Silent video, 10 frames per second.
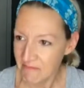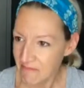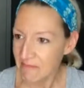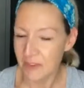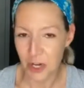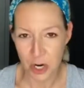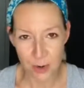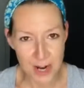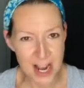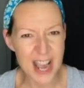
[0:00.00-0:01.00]
you know
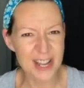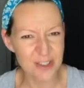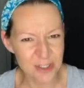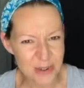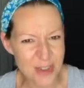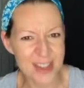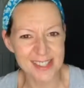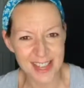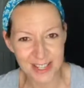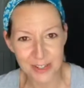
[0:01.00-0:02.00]
what? I can do this. I
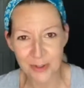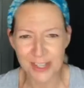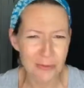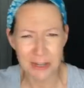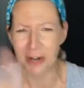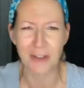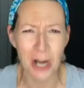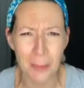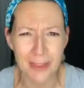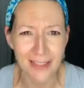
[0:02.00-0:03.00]
can do this. I don't care if I
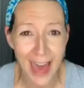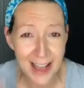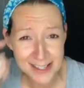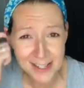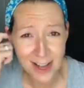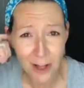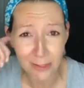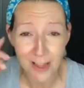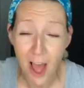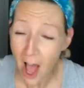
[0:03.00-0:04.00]
come in last. I'll
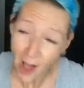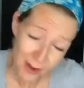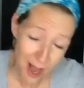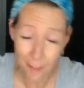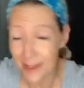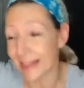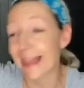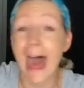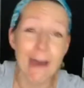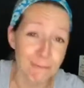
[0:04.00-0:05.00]
come in
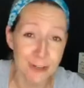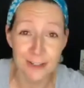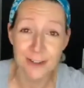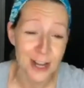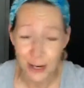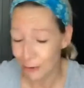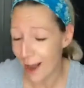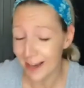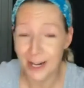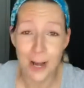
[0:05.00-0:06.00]
laughing,
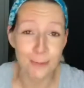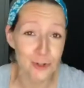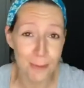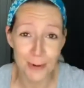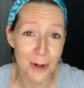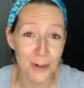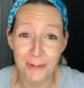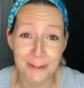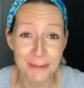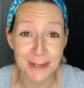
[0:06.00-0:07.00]
cracking up, tripping all over
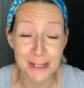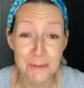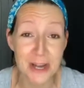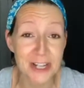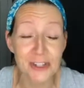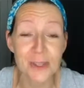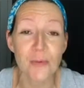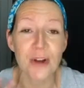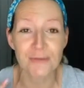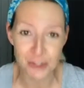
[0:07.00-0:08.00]
the place, but it's just the
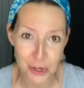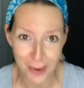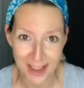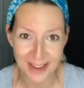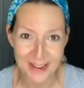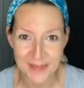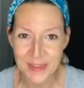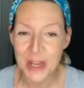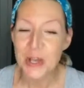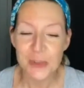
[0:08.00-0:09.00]
point of doing it.
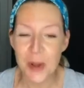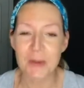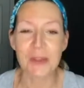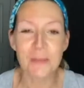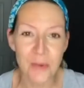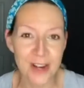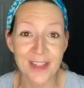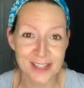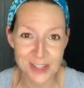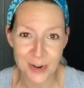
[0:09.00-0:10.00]
So anyway, the point of
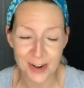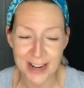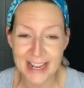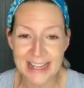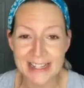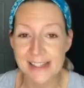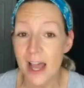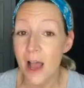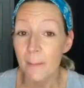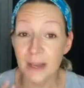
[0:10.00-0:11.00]
that story is,
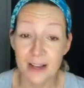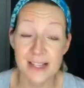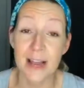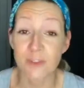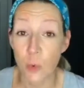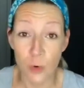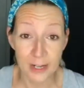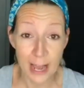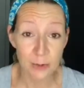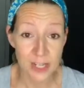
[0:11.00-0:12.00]
because I have to work
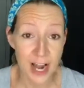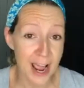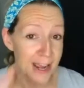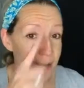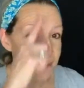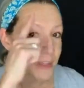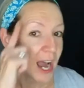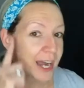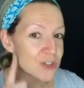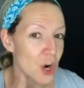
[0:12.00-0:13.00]
out today,
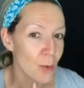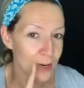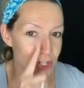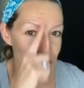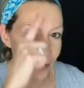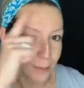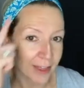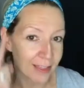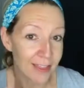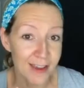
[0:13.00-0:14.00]
I don't want to show up
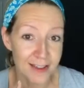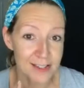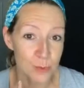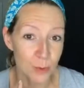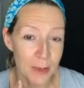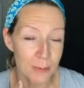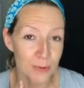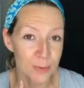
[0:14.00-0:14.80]
like this, where people will